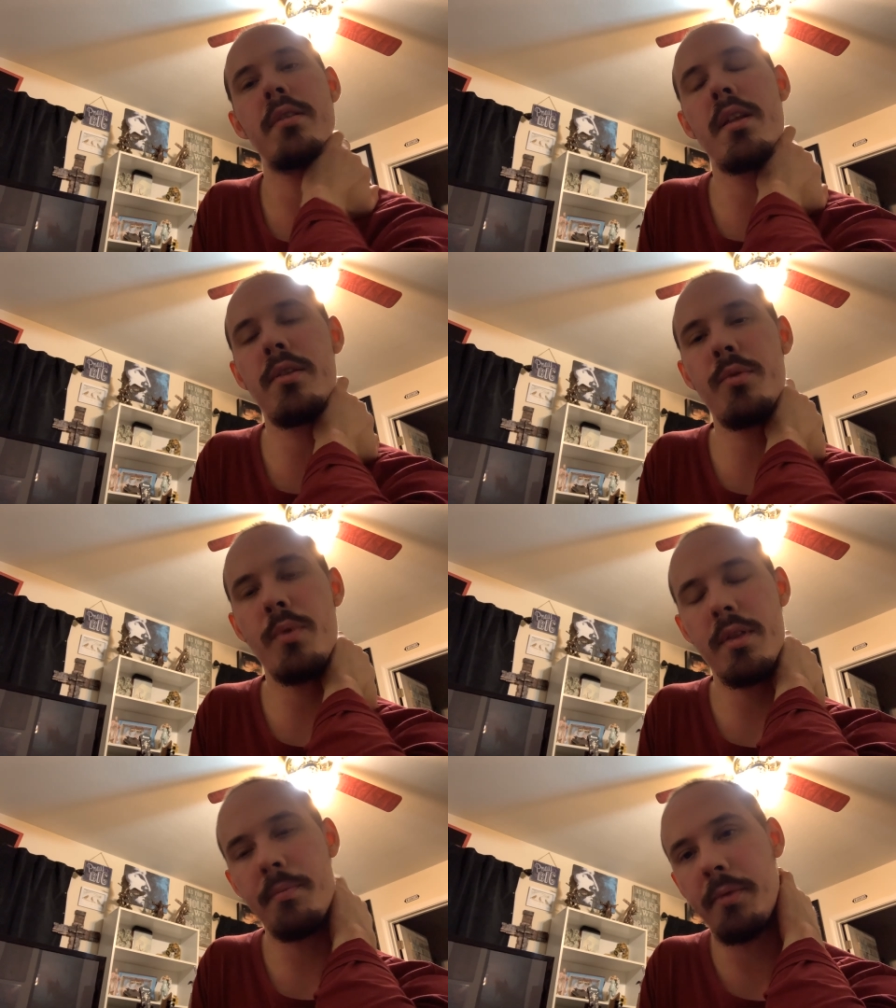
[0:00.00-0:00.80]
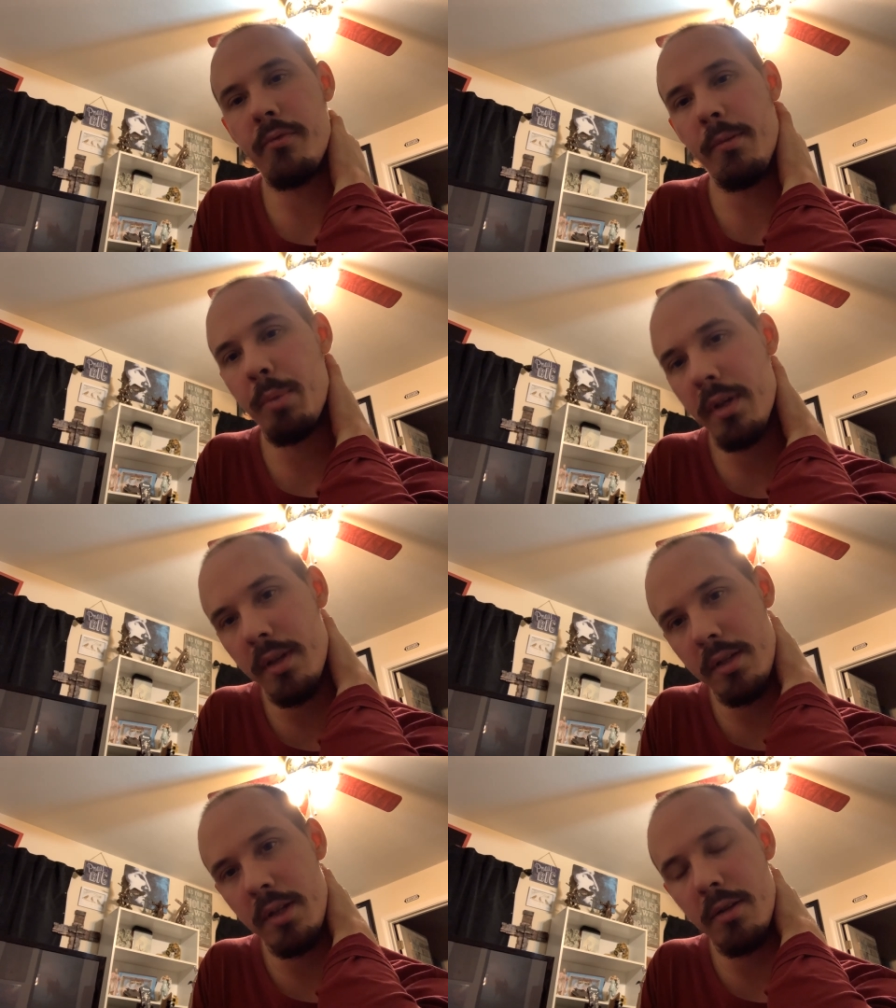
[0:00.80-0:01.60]
and I do want them to
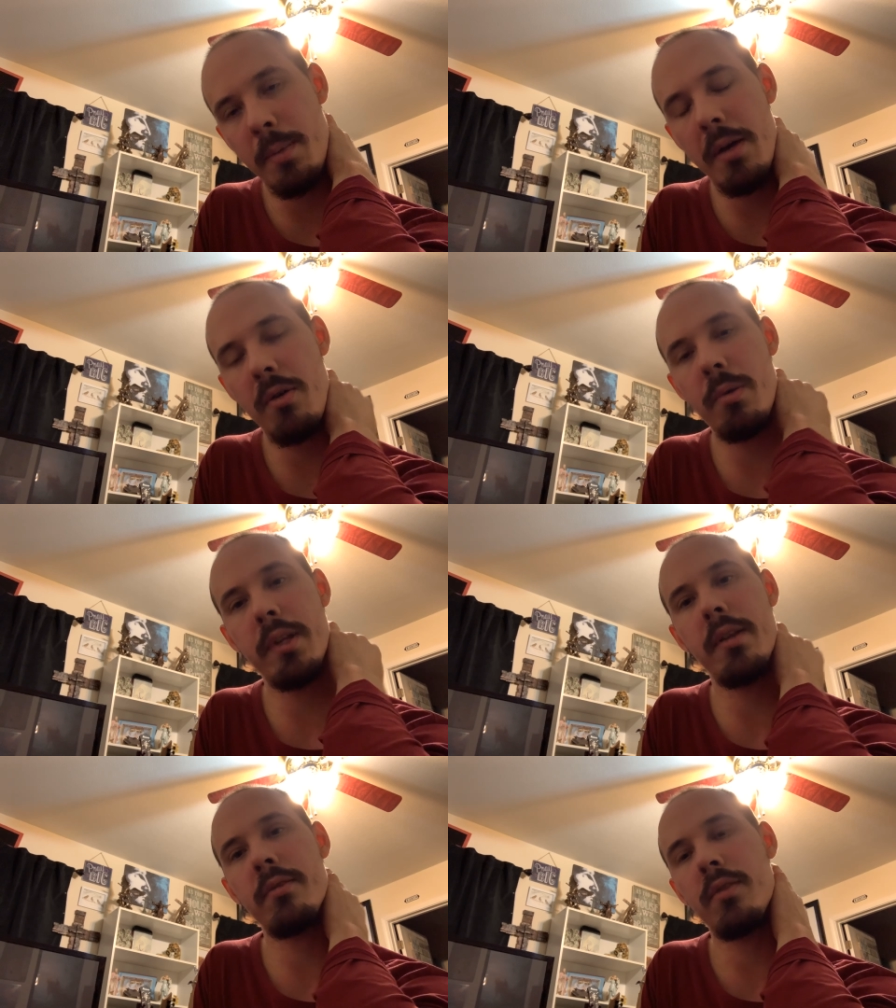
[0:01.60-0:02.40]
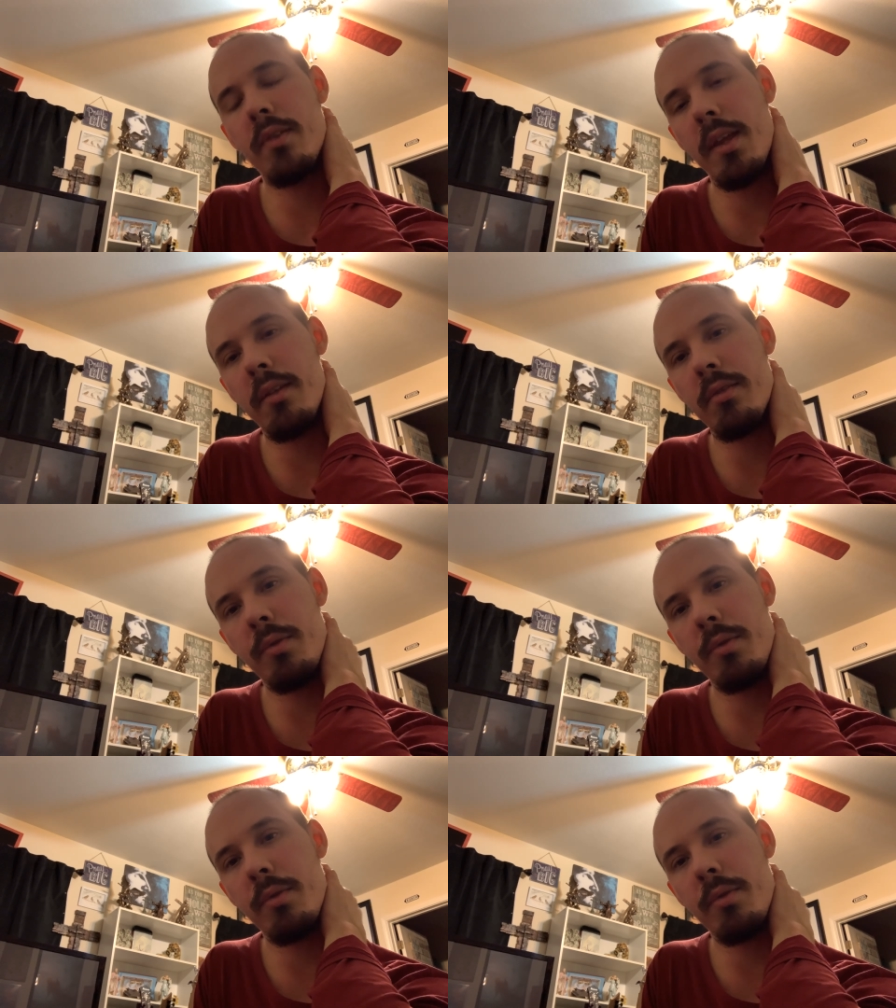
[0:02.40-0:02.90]
repent and hear about holiness and things.